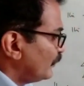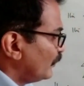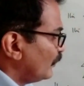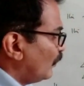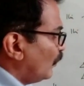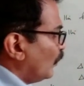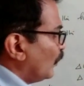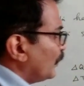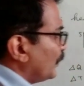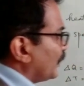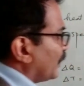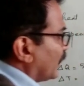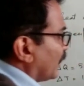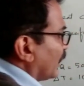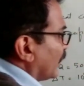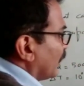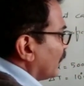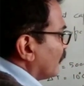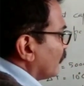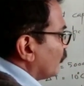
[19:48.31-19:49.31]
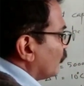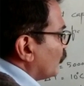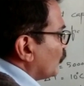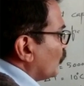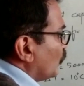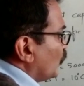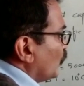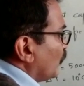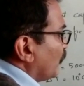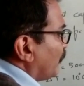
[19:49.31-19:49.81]
Or you can write
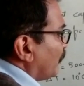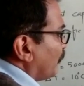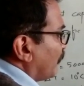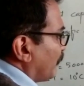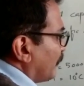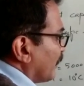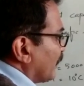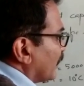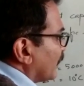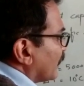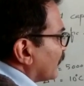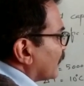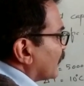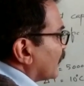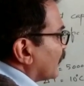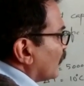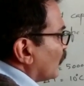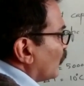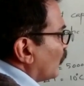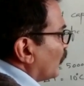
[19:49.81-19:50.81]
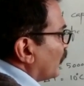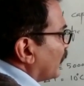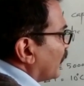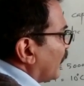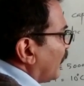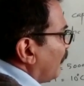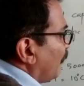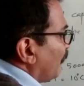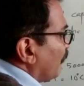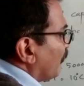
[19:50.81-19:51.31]
joule per
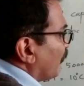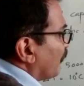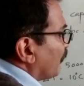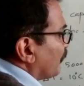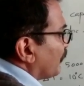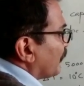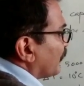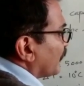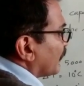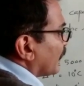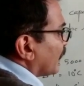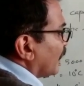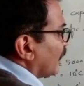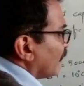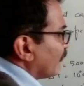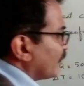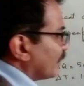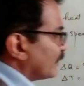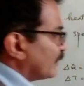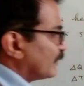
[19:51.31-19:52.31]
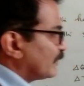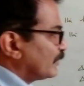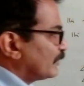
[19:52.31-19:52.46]
kilogram Kelvin.